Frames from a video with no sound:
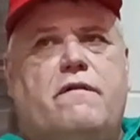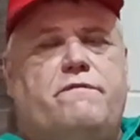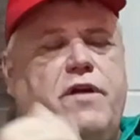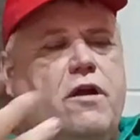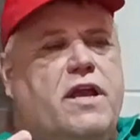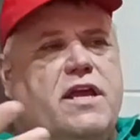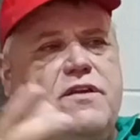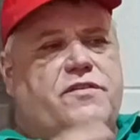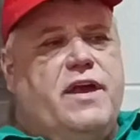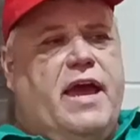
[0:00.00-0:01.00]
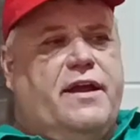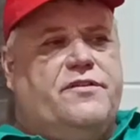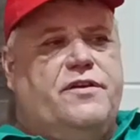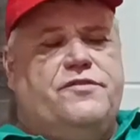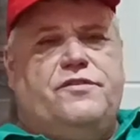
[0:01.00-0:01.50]
Very easy
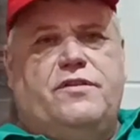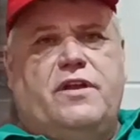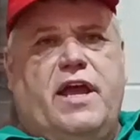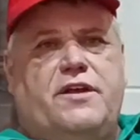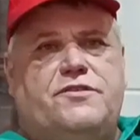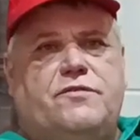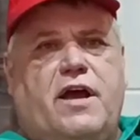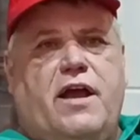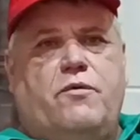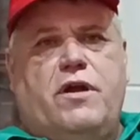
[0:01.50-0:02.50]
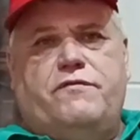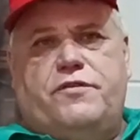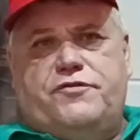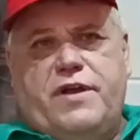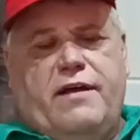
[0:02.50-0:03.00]
access to the National Highway
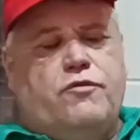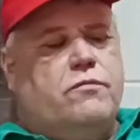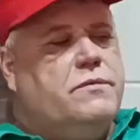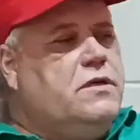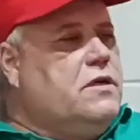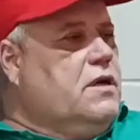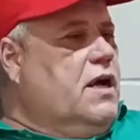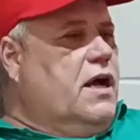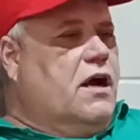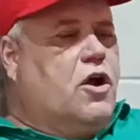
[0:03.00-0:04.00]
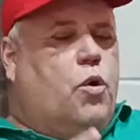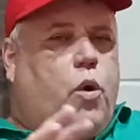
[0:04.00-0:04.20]
for travel uh,